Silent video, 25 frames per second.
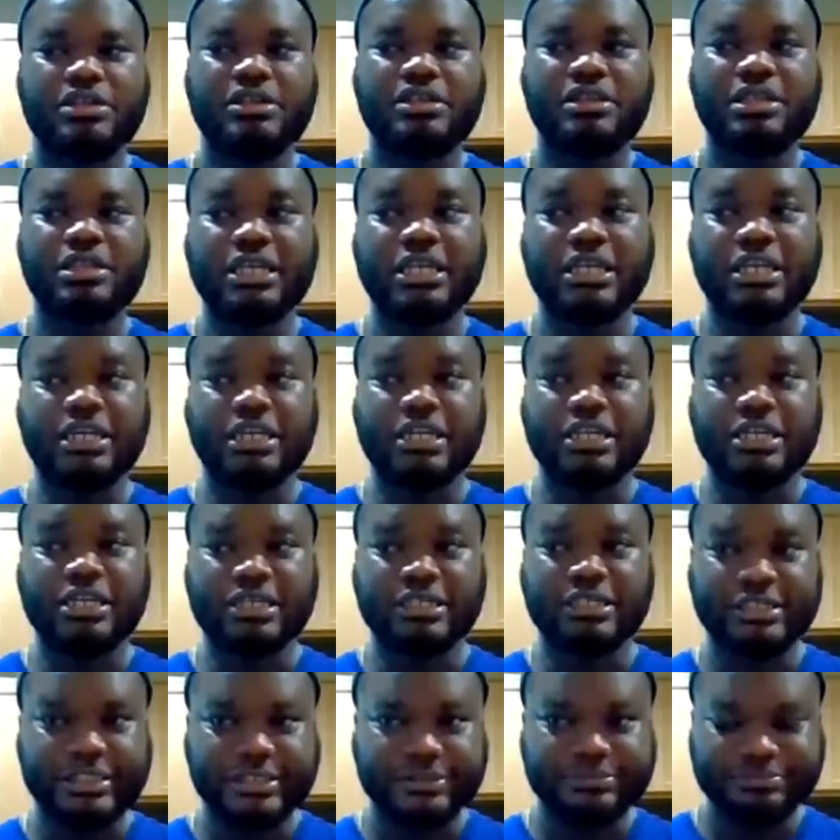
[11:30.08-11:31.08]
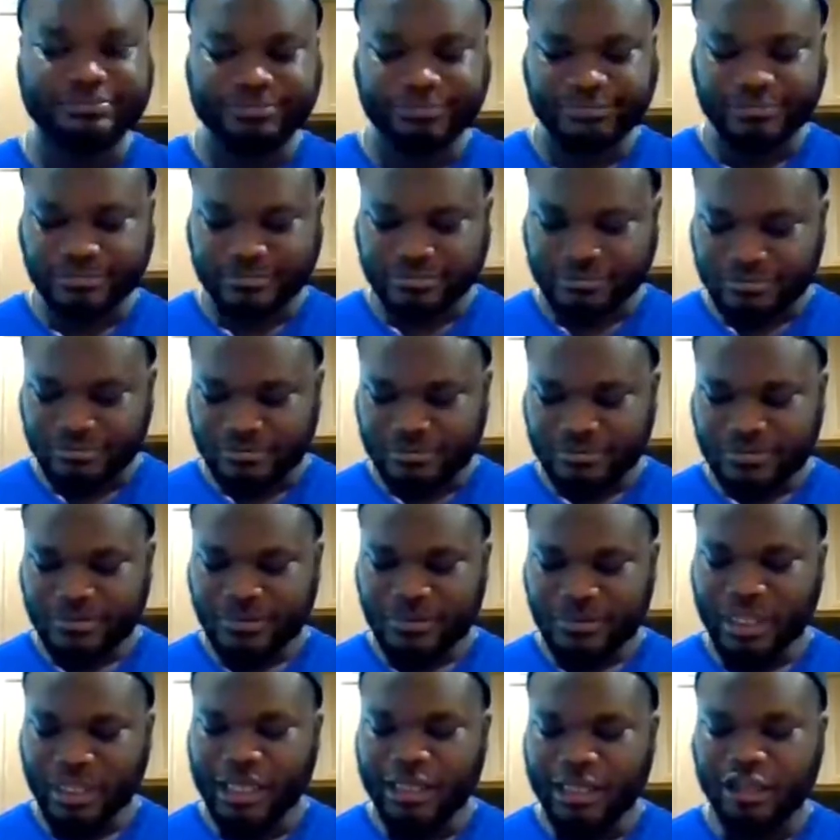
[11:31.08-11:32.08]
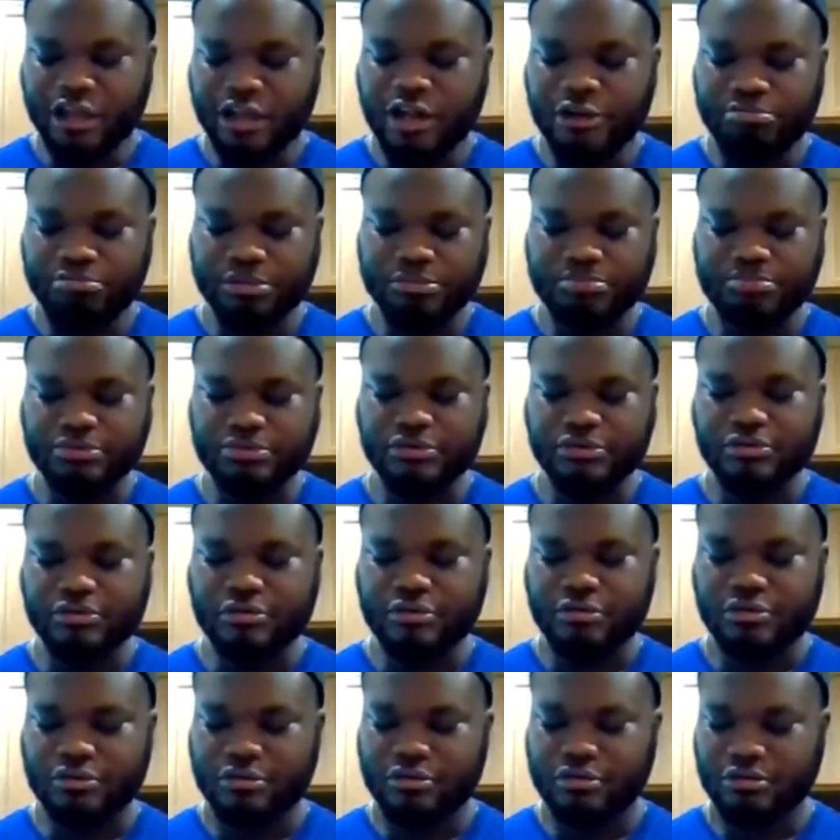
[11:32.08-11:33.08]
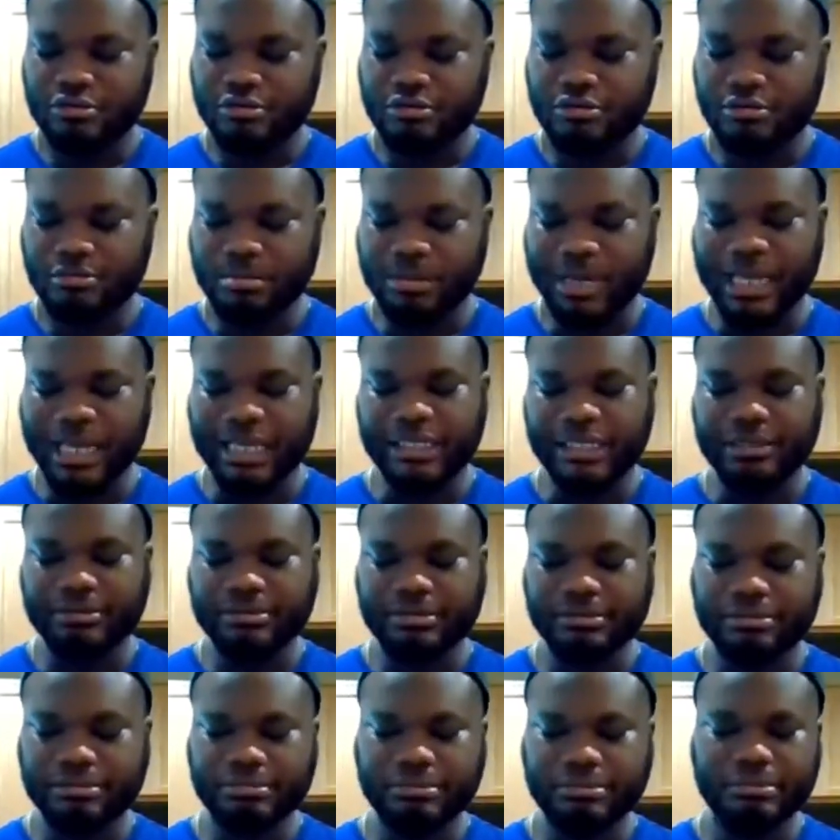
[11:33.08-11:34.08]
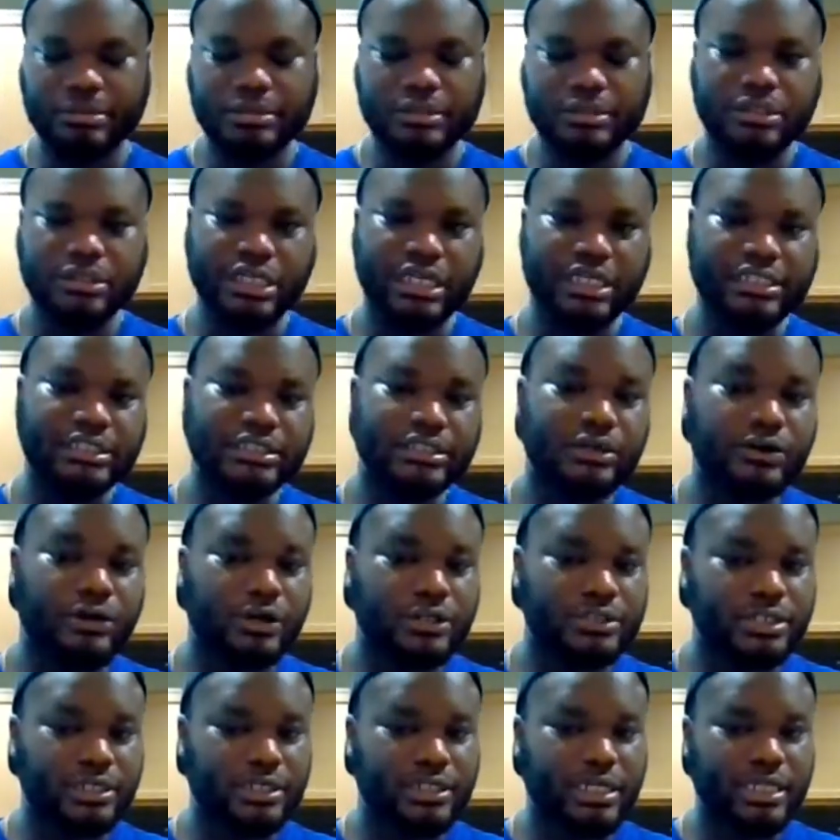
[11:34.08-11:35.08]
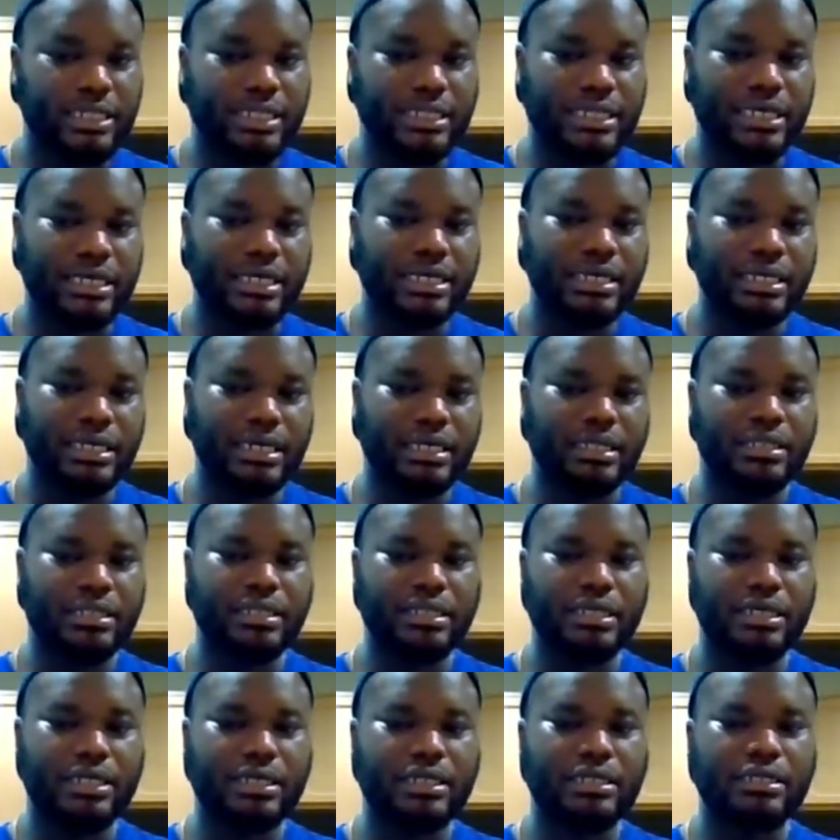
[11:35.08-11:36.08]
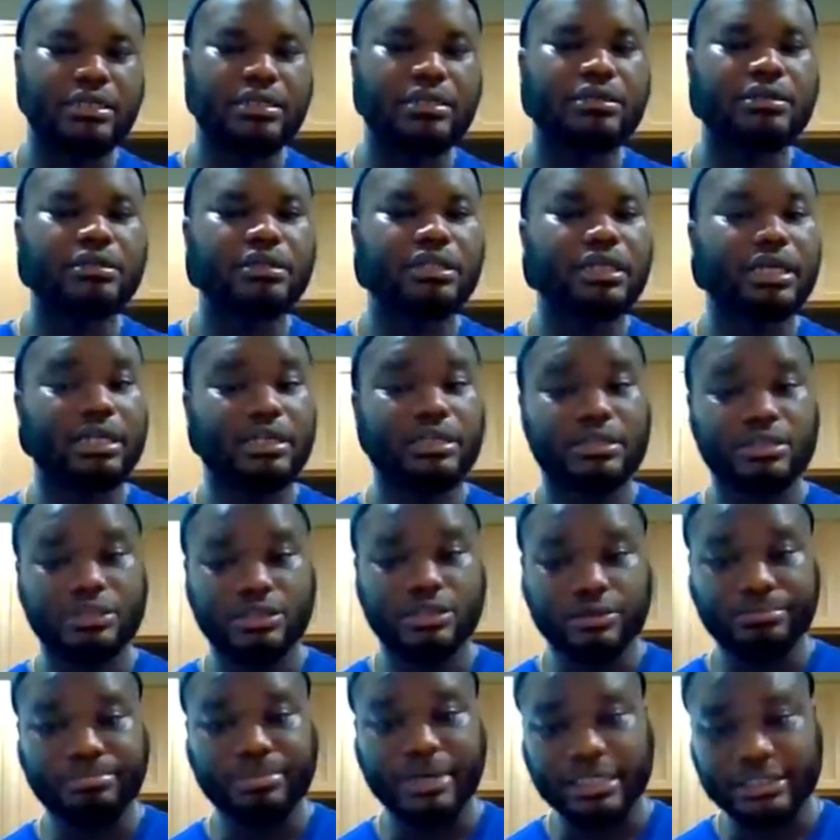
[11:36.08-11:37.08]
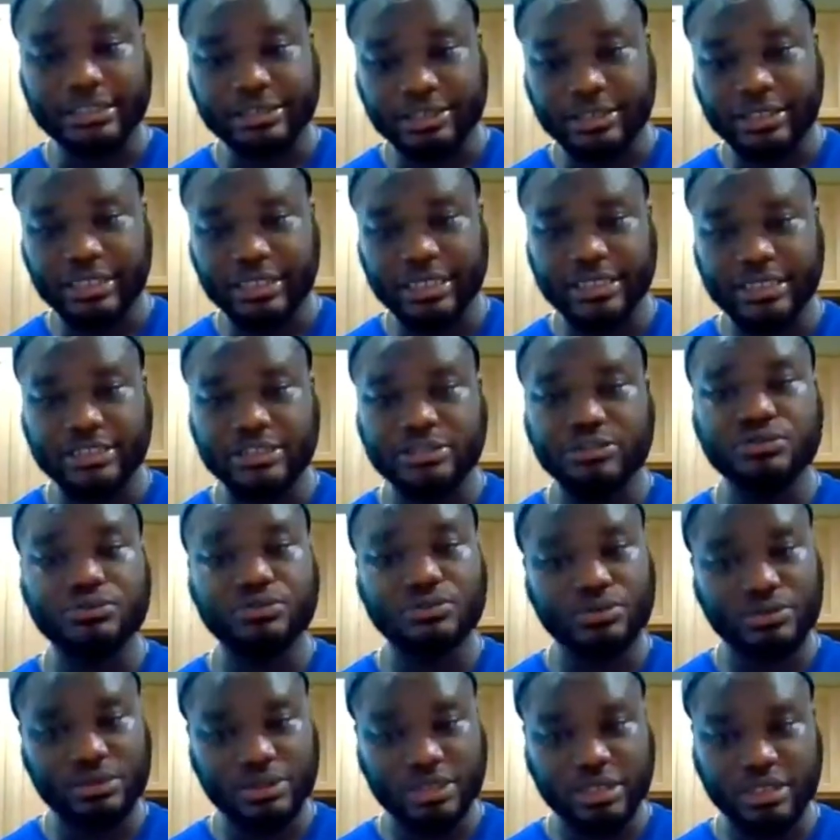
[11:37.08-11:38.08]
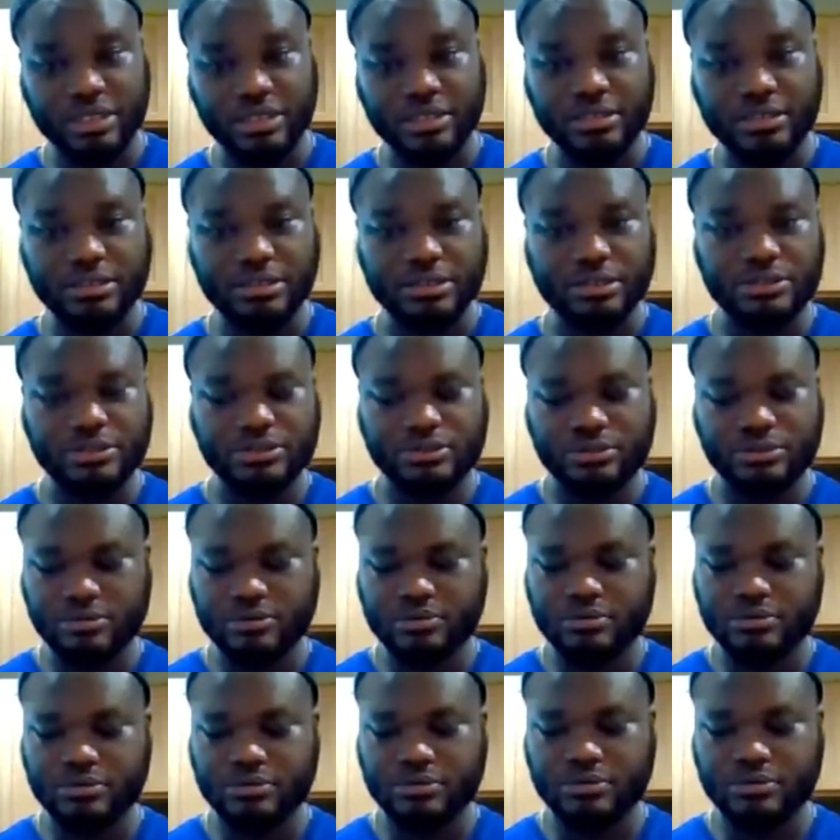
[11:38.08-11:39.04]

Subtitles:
thing is, a lot of people might get it hotter than that, and then your batter gets too thin to